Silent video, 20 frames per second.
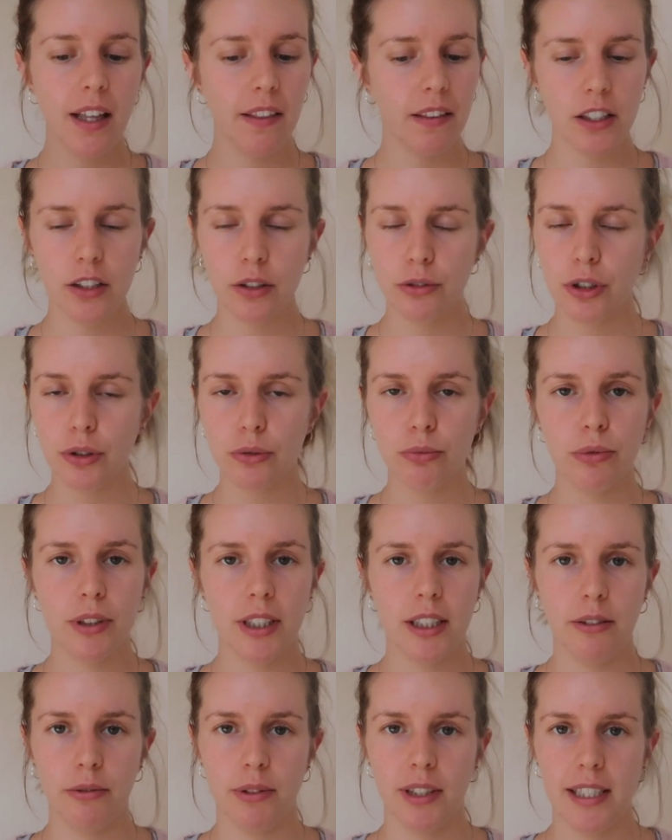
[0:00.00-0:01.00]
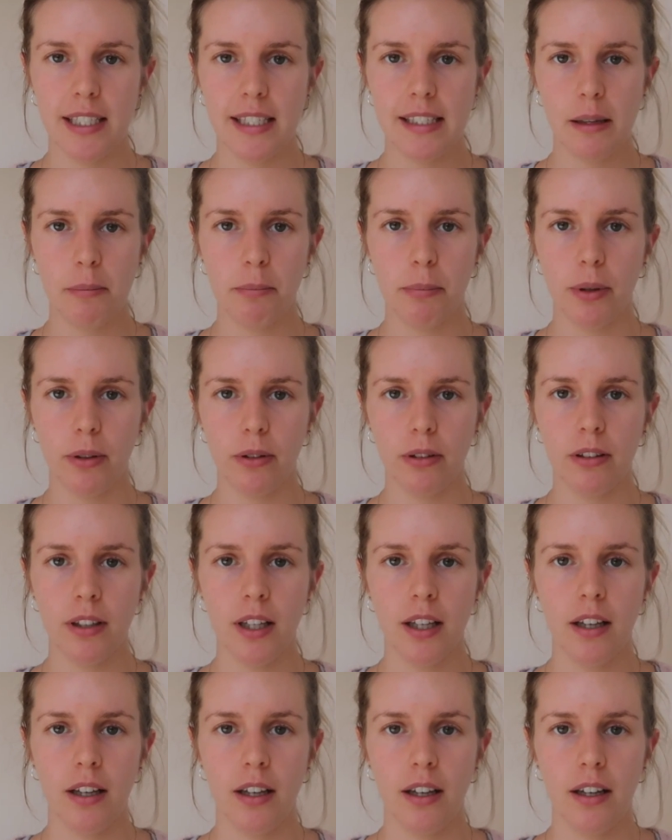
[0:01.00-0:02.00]
these are just really simple,
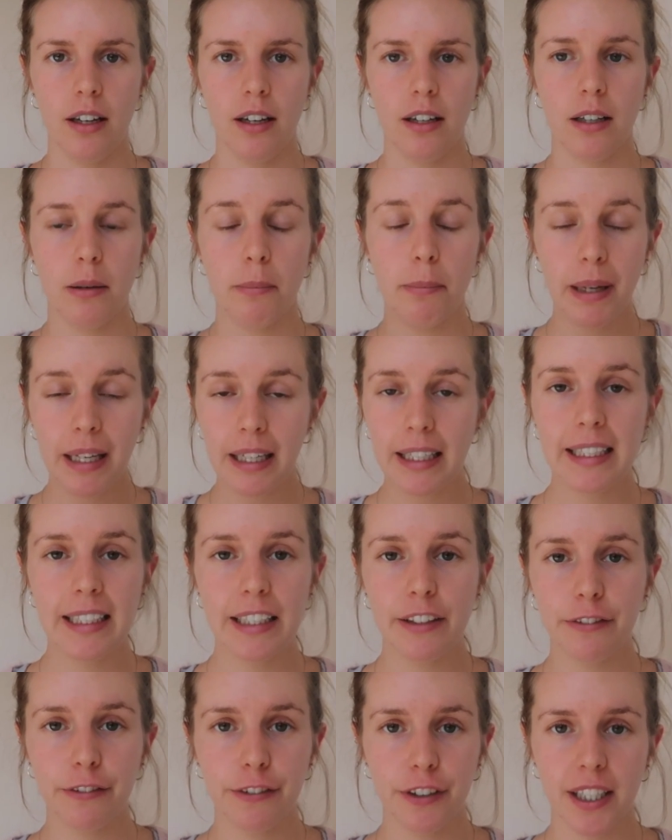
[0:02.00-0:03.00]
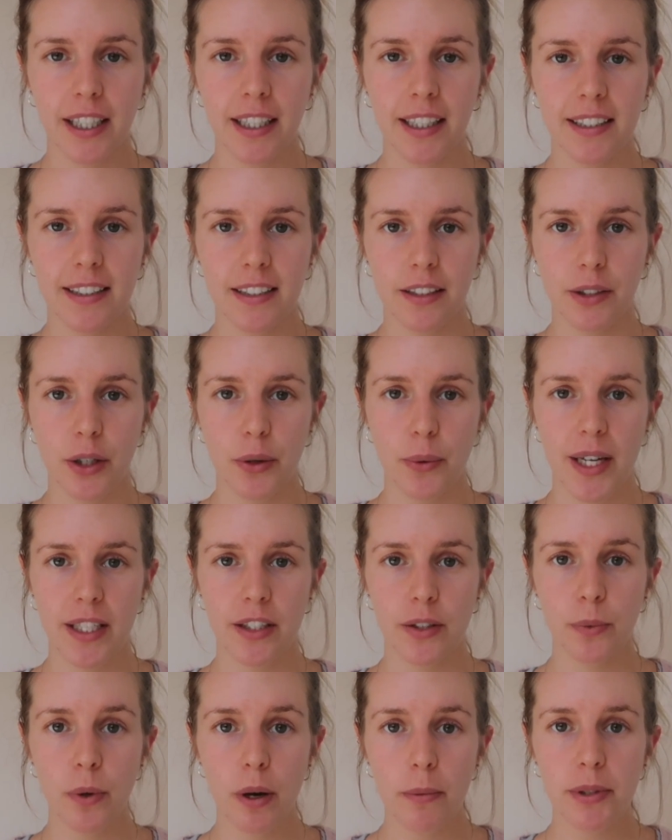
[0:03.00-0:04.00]
completely free, zero
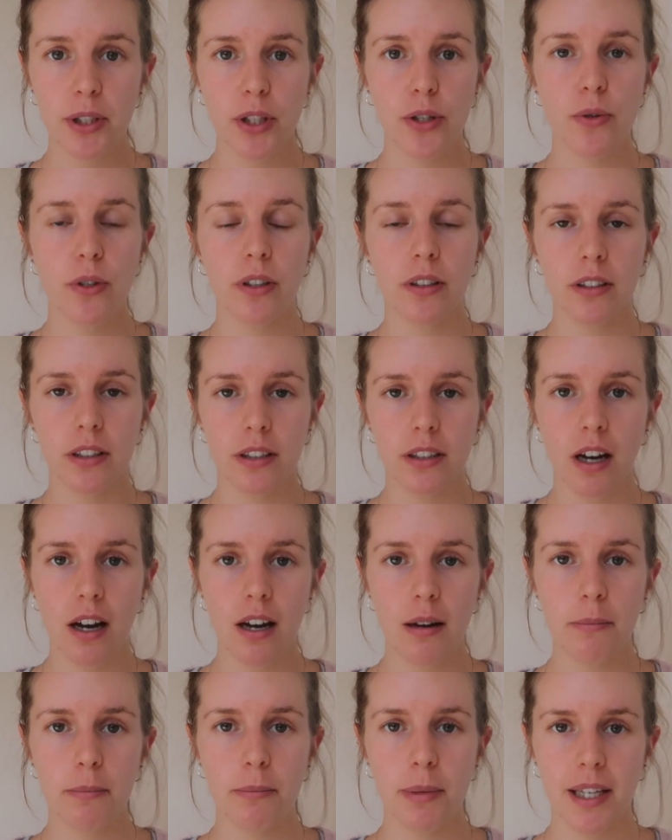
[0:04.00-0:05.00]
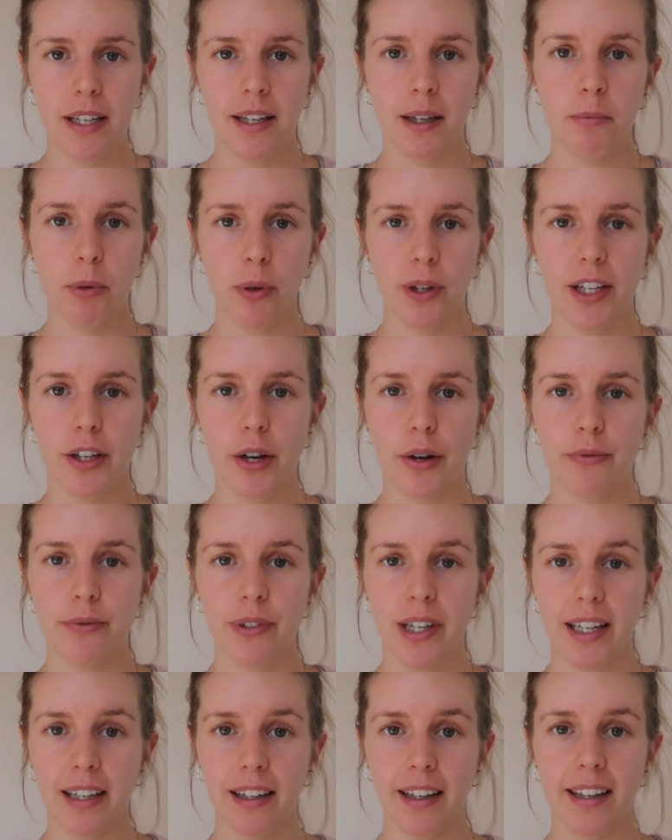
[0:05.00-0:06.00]
waste swaps, so you can start being more
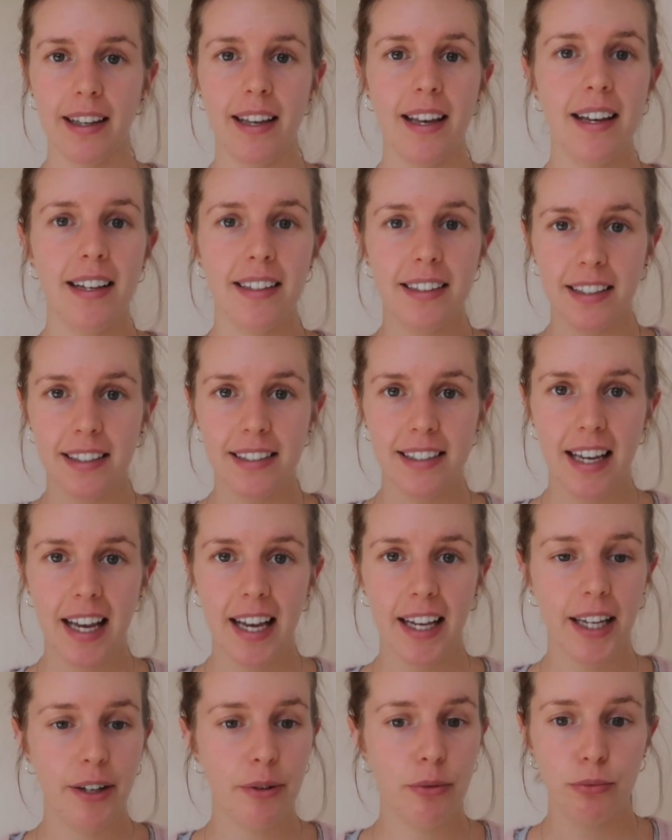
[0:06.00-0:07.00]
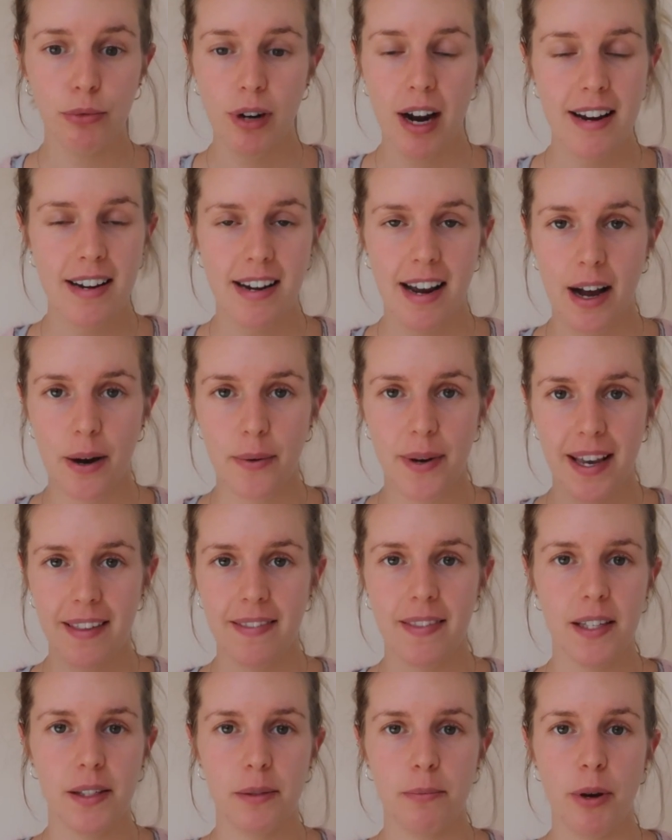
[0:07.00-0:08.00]
eco-friendly today, right now,
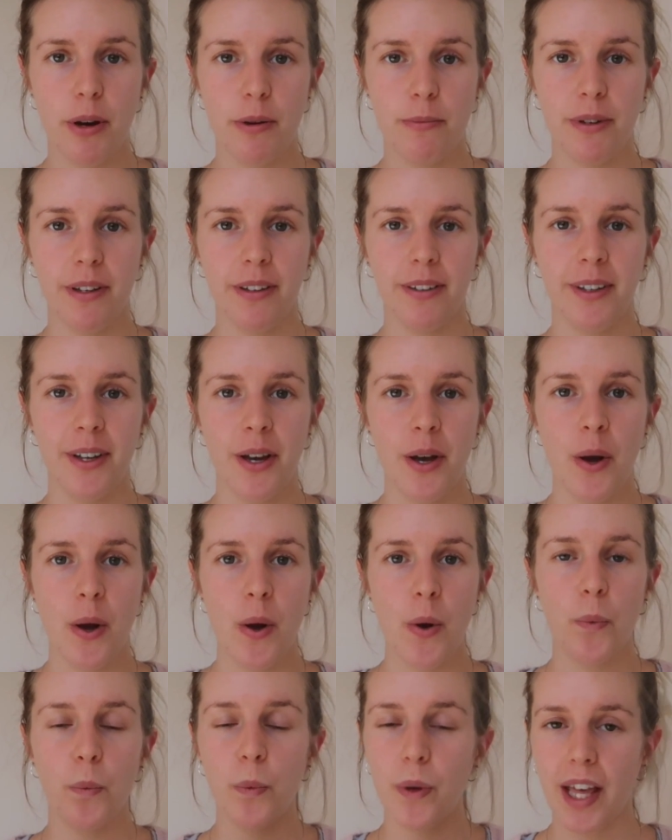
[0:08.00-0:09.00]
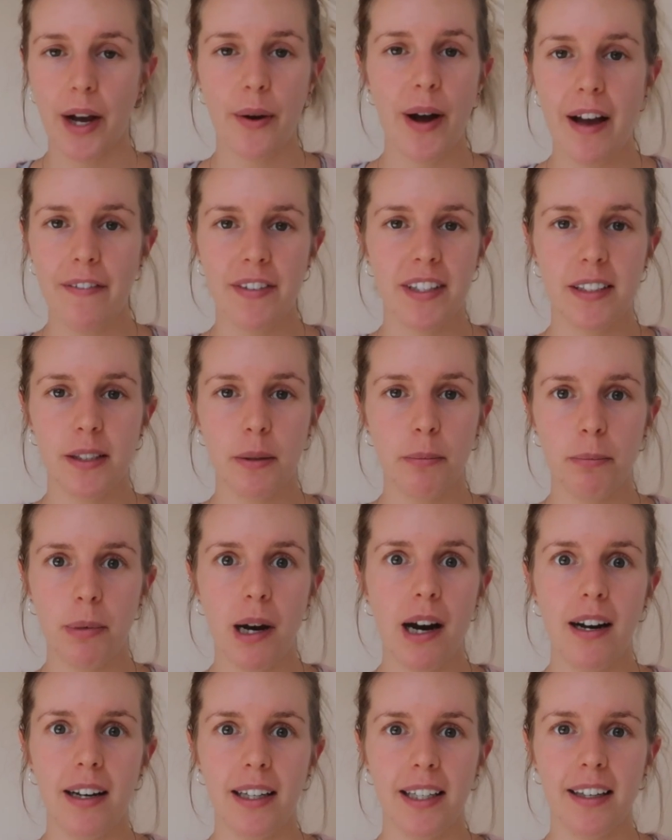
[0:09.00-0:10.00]
in this moment, without having to
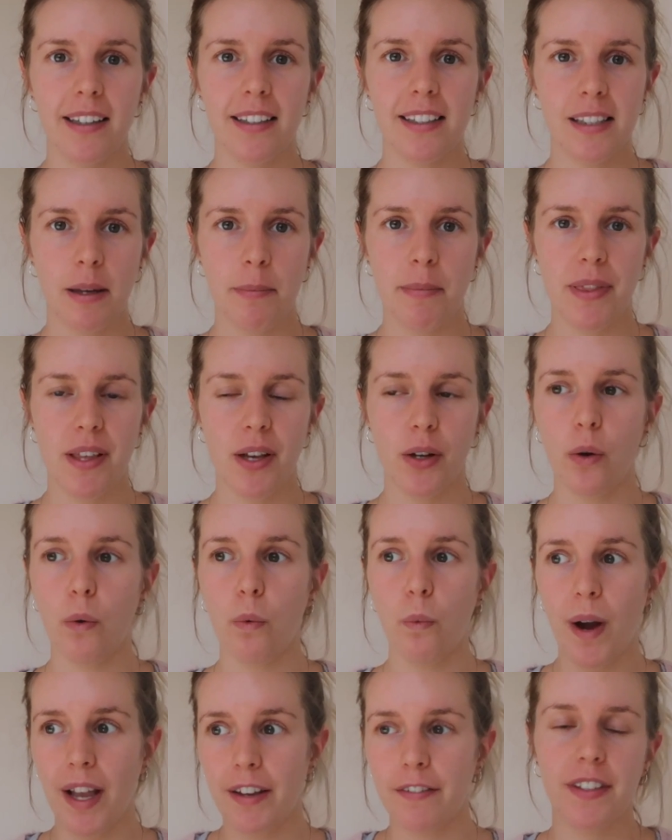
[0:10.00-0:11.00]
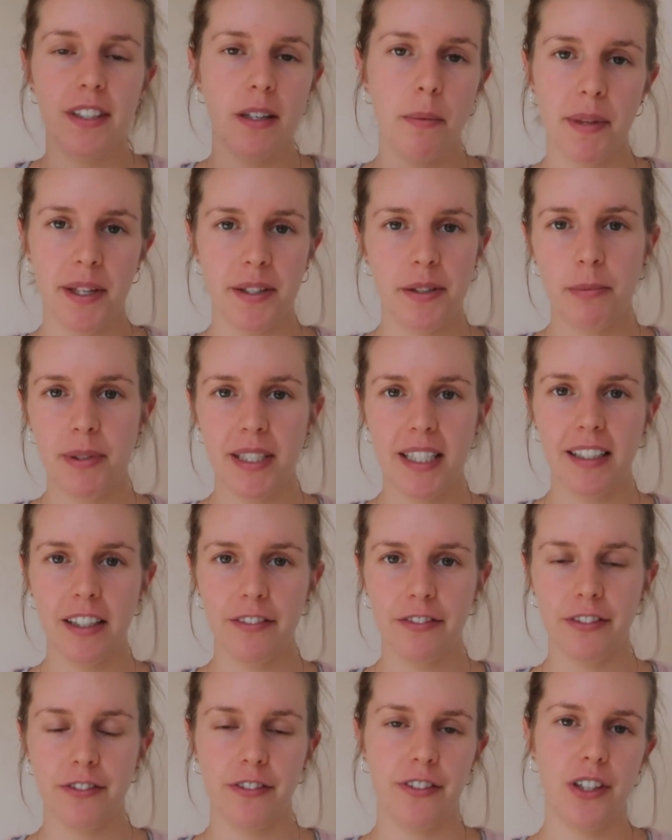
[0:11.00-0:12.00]
buy something or wait for something to be
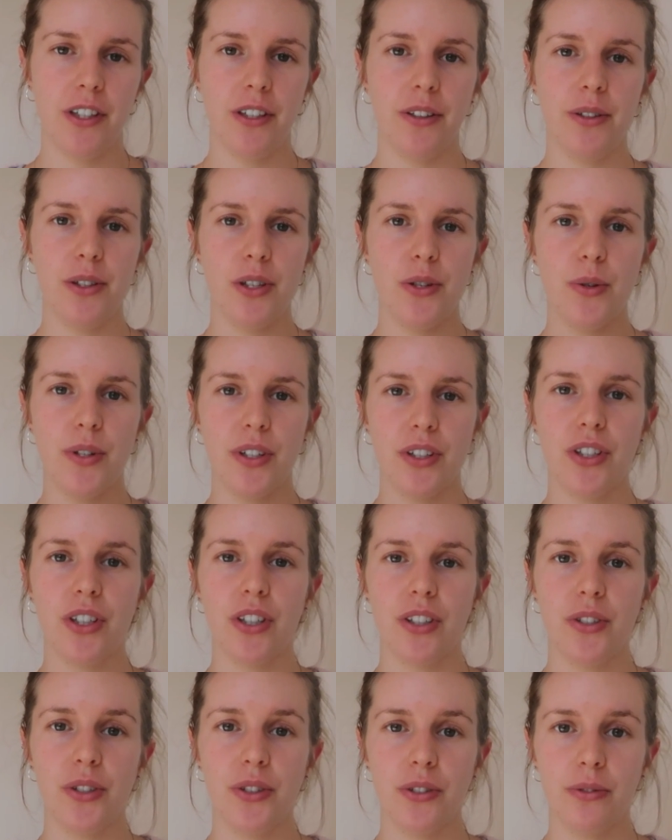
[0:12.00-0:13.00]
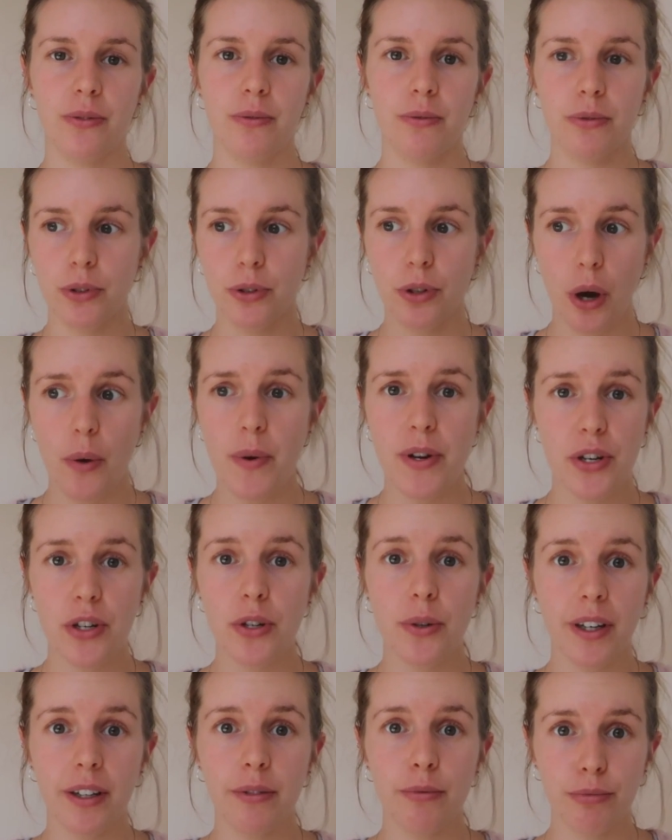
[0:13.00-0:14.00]
delivered for you. You can just go and
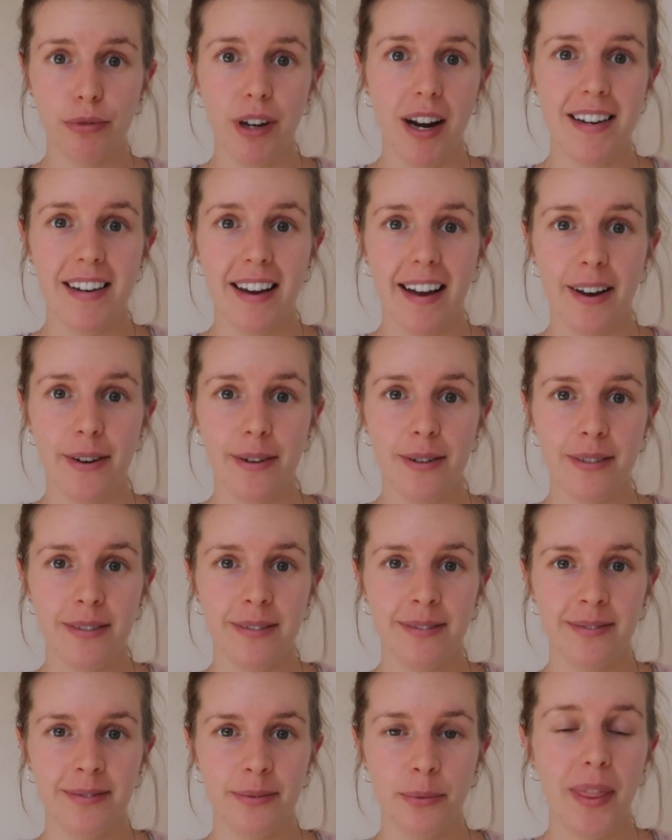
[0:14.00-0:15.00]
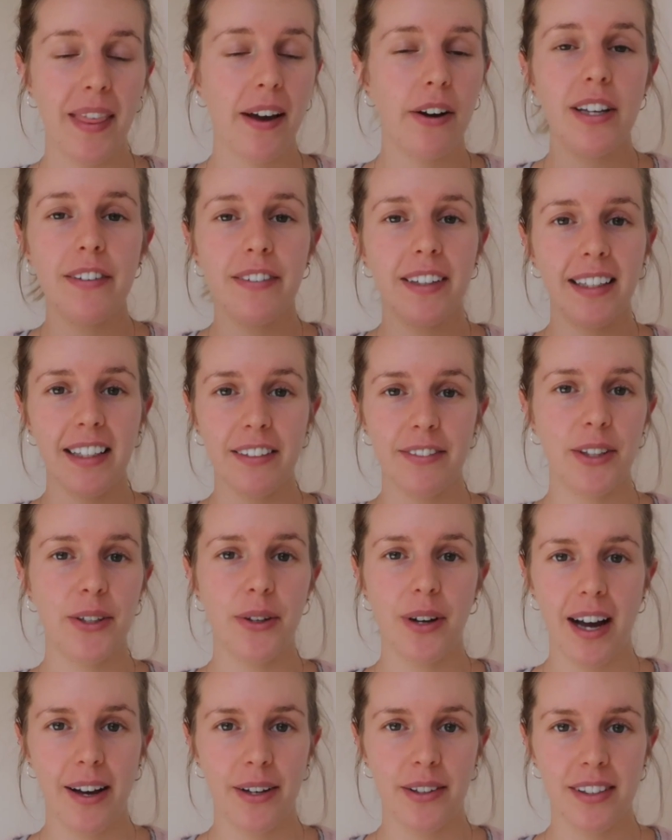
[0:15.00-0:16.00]
do it right now without even leaving
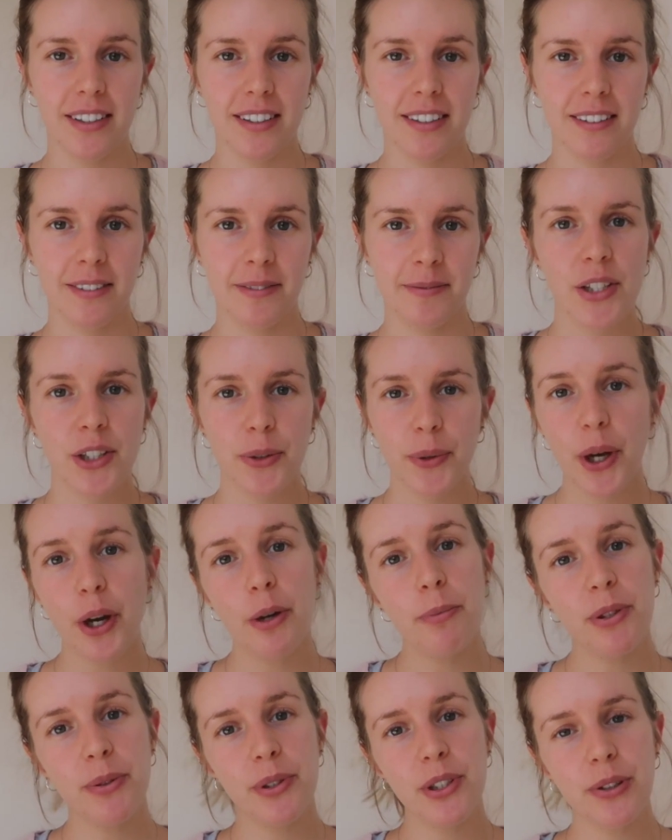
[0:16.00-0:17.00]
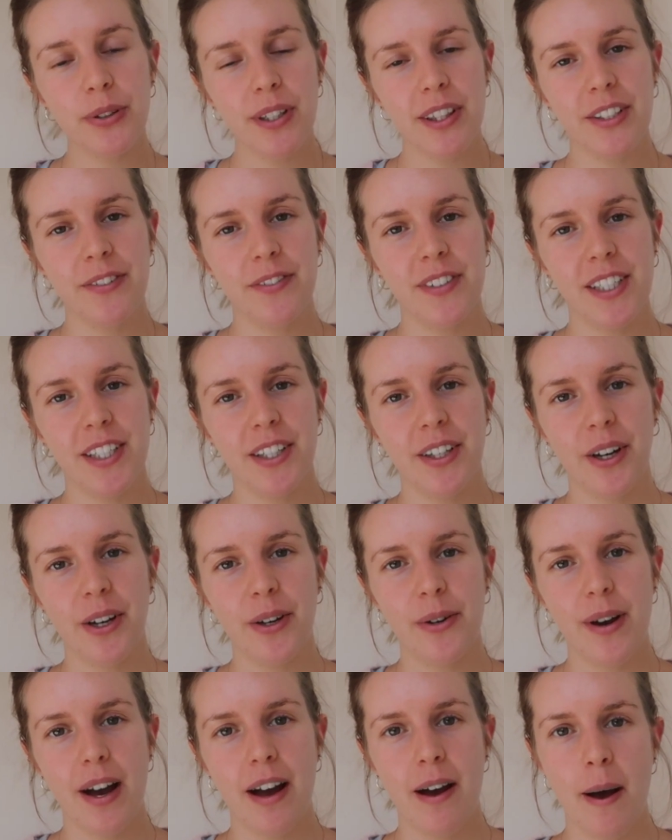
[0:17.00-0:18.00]
your house. So I hope you enjoyed this
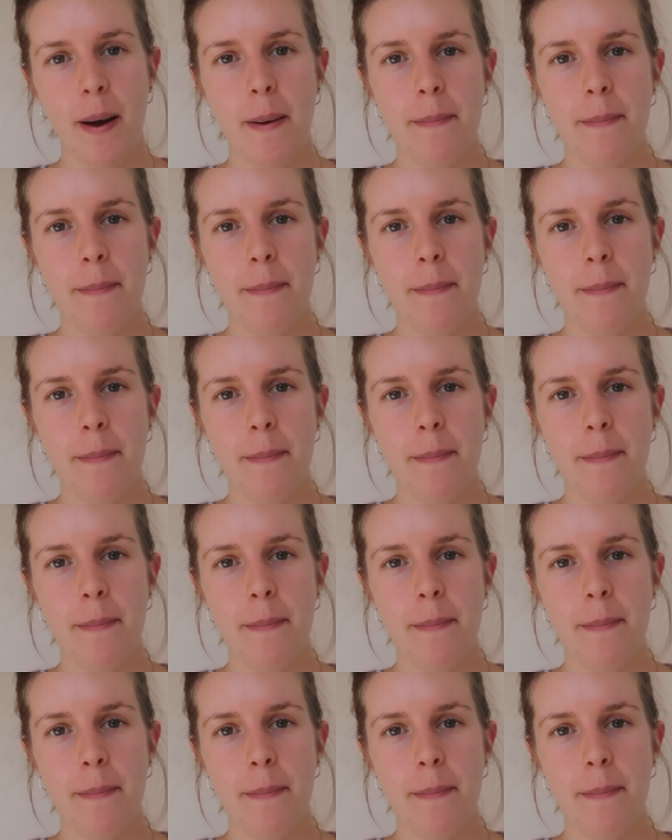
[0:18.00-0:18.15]
video.